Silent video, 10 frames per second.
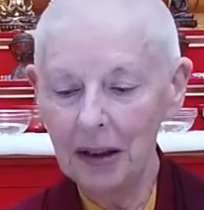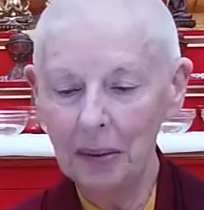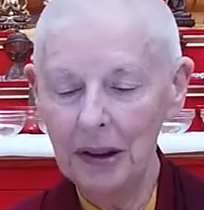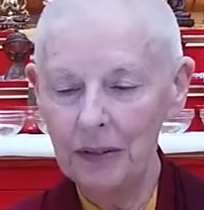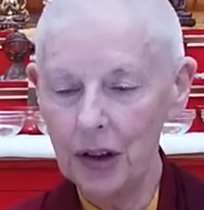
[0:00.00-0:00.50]
They
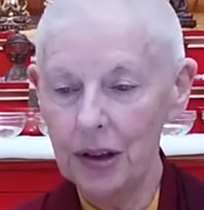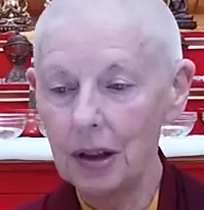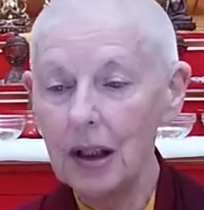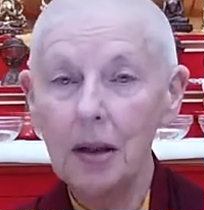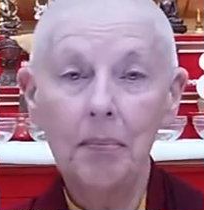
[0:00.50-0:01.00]
would have
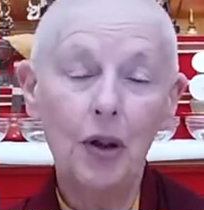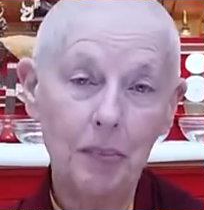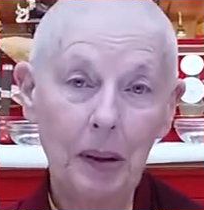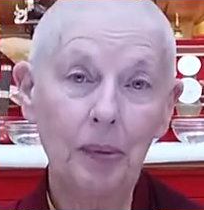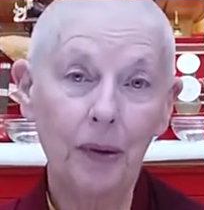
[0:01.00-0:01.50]
most
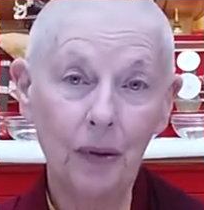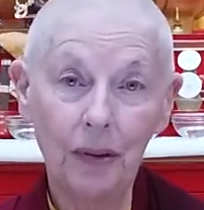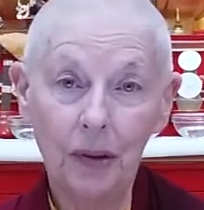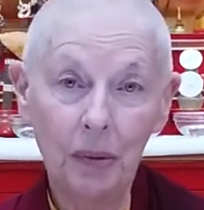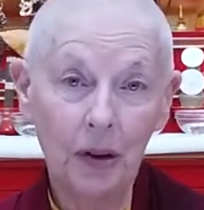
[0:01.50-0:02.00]
people
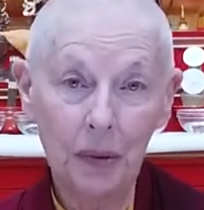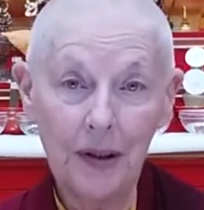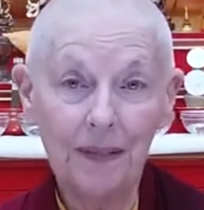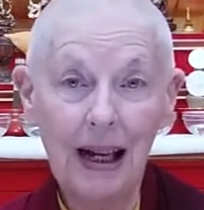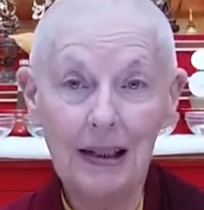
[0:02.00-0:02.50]
thought the world was
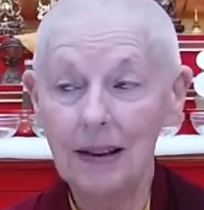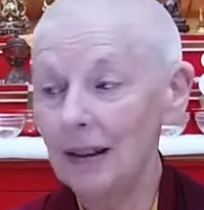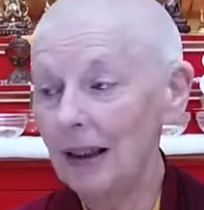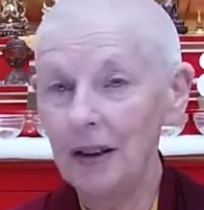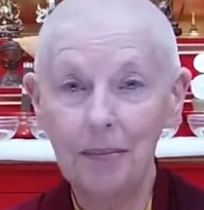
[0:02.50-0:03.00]
flat, and
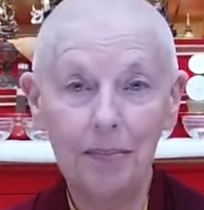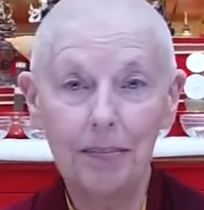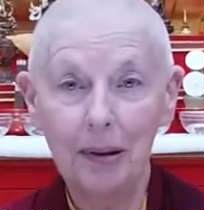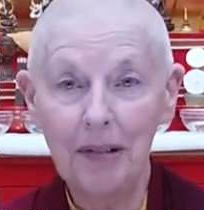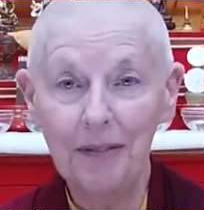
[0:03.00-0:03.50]
then you'd
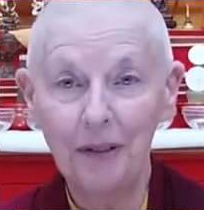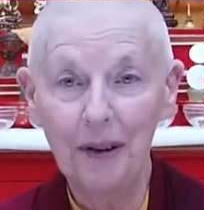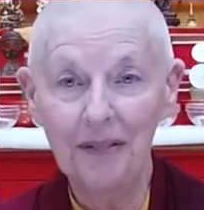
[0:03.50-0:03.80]
probably fall